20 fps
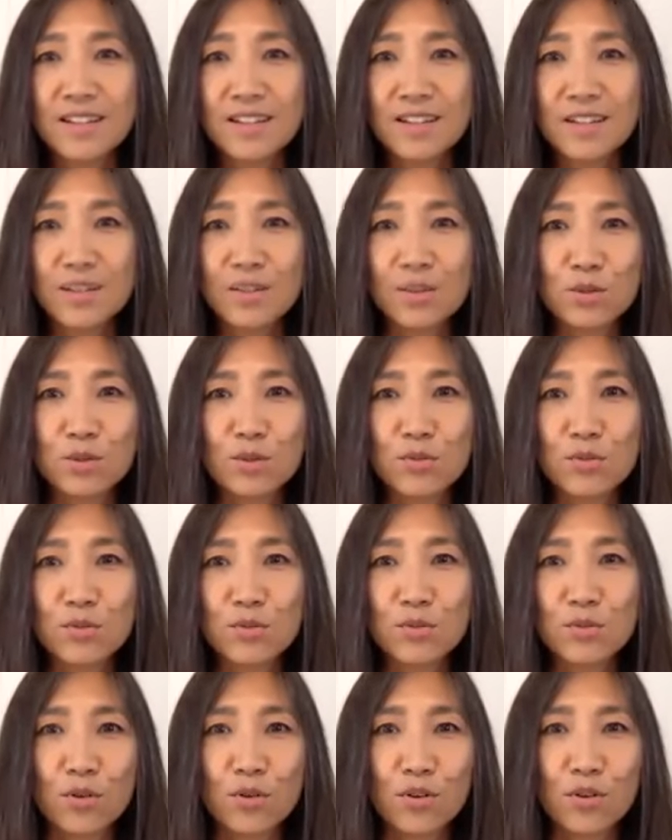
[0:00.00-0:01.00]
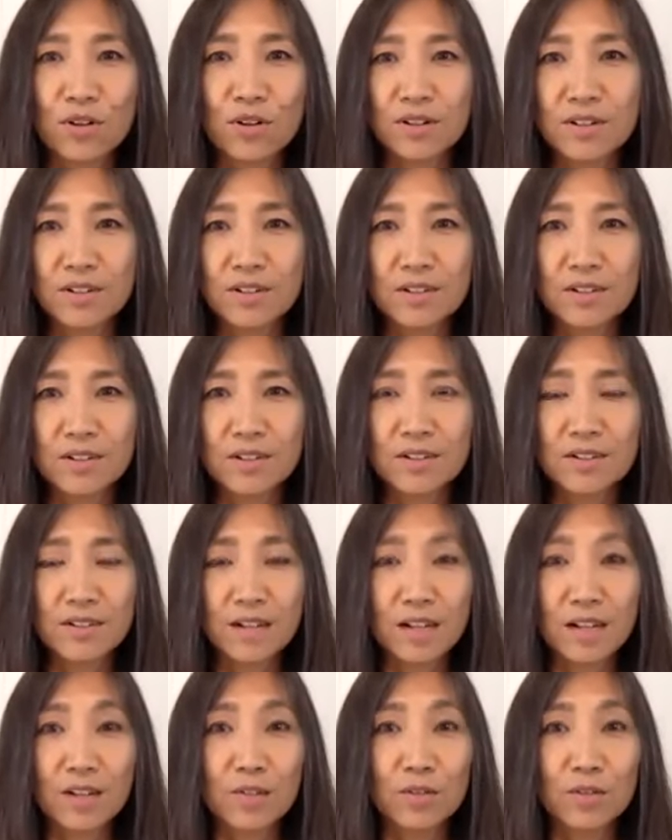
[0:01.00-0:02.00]
used for,
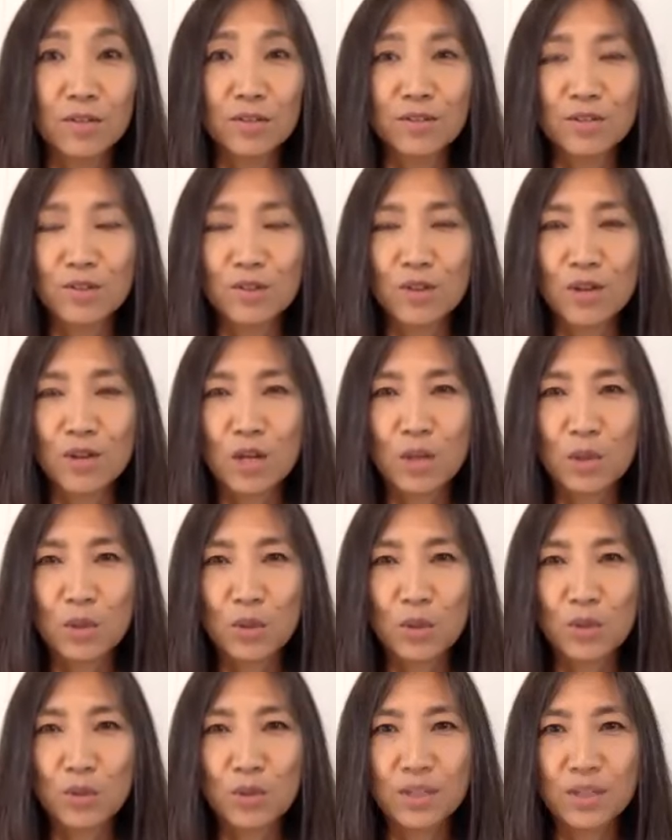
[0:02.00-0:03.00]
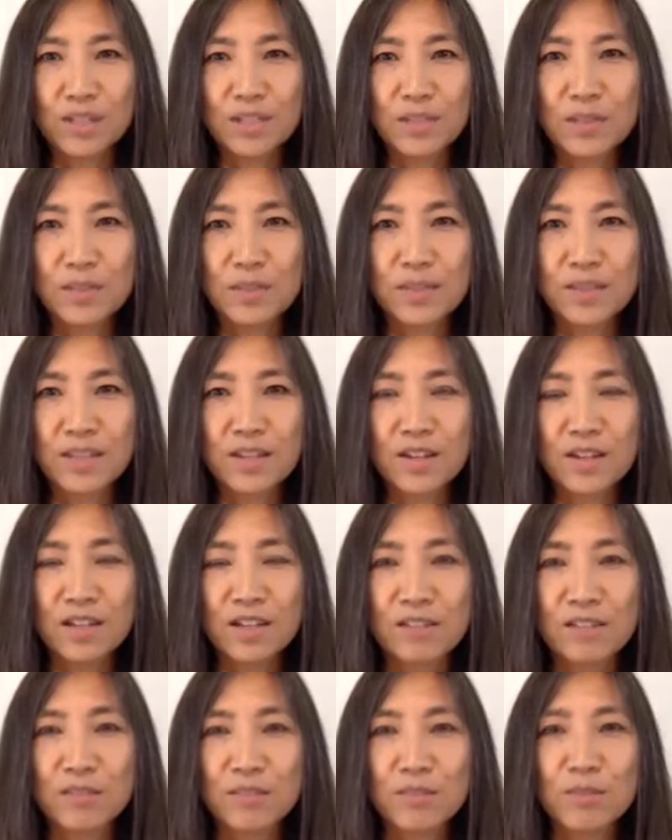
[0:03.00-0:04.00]
I don't even know how long it's been there,
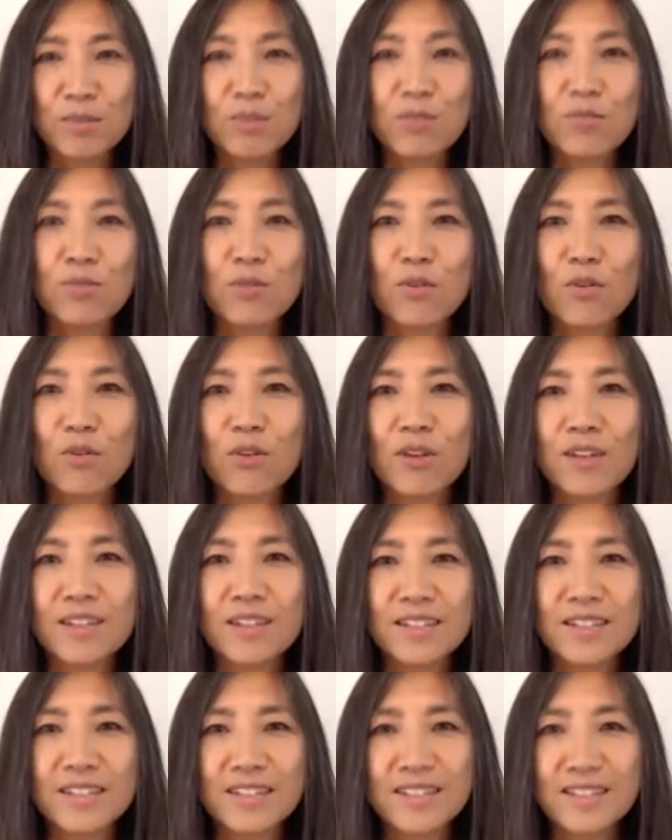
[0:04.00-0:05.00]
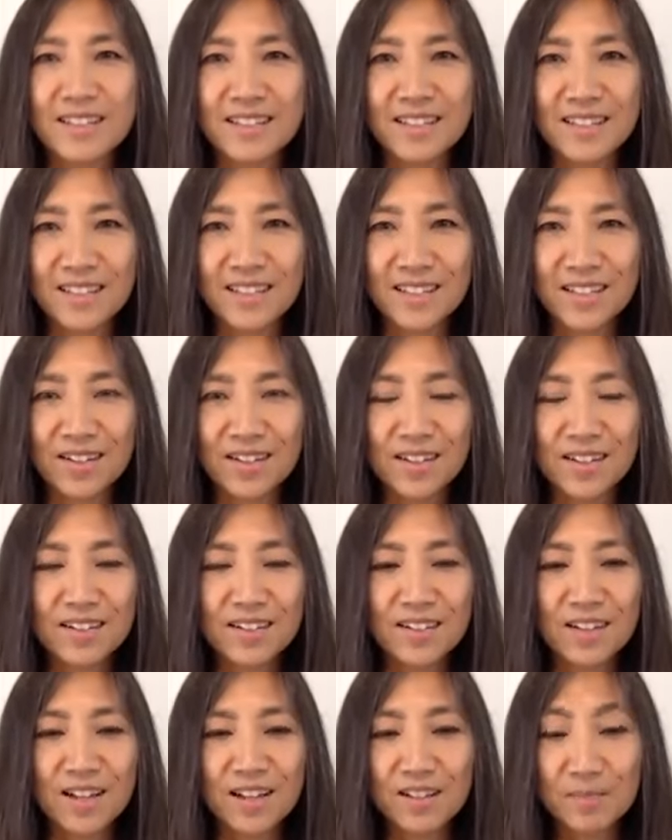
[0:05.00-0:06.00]
even before I did anything.
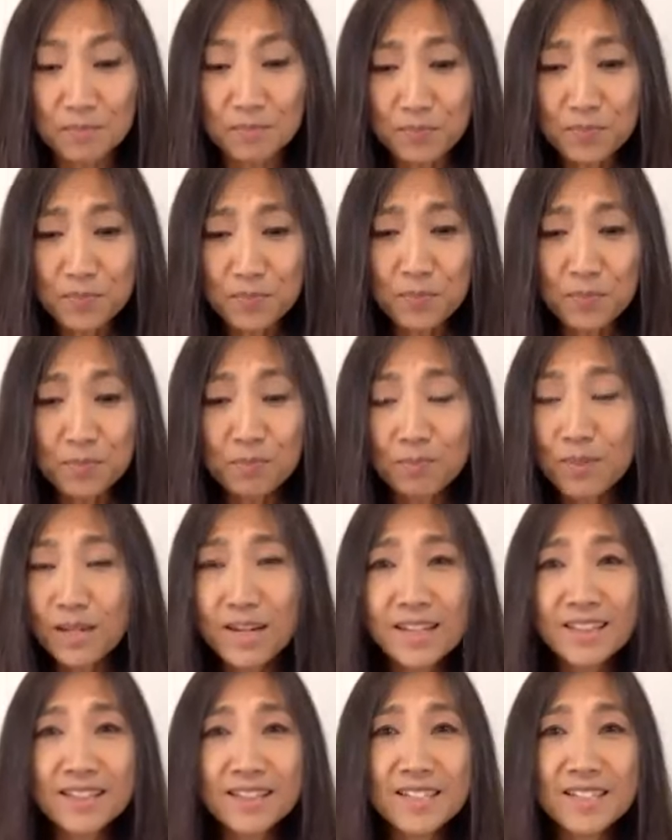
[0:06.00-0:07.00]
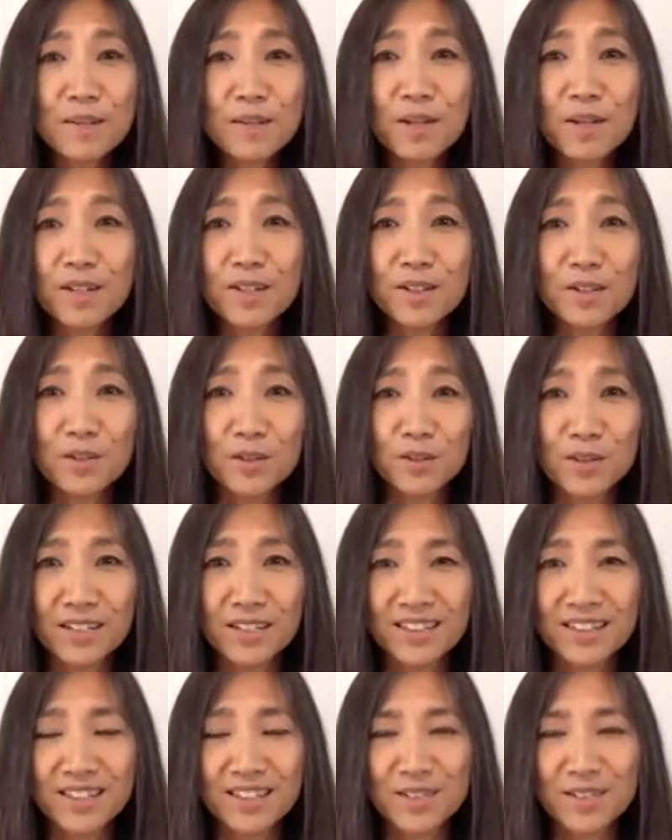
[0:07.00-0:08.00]
But at the time, I didn't know
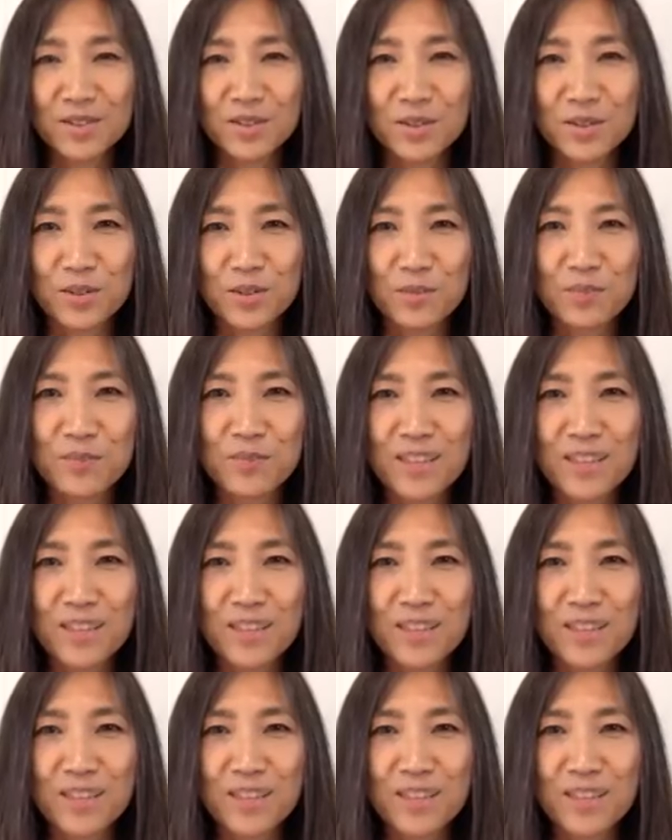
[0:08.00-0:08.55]
anything. So